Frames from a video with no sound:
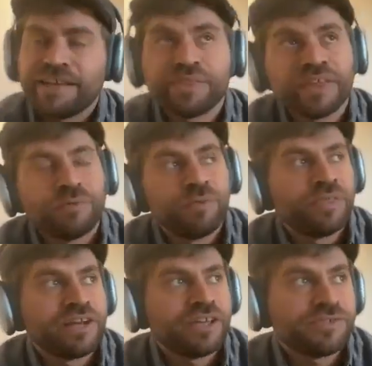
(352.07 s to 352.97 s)
I think
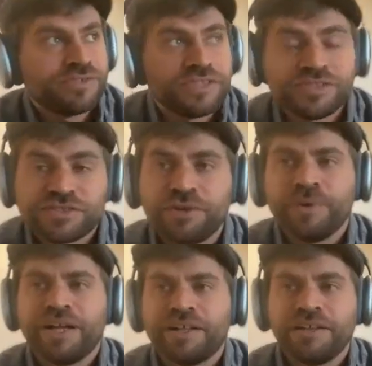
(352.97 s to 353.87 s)
what The Last of Us did so
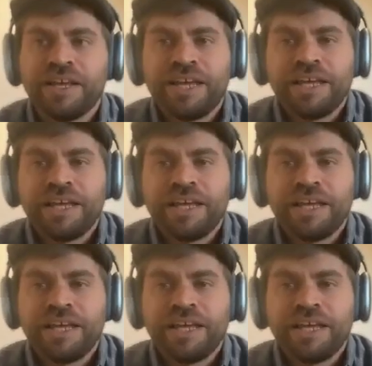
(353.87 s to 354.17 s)
well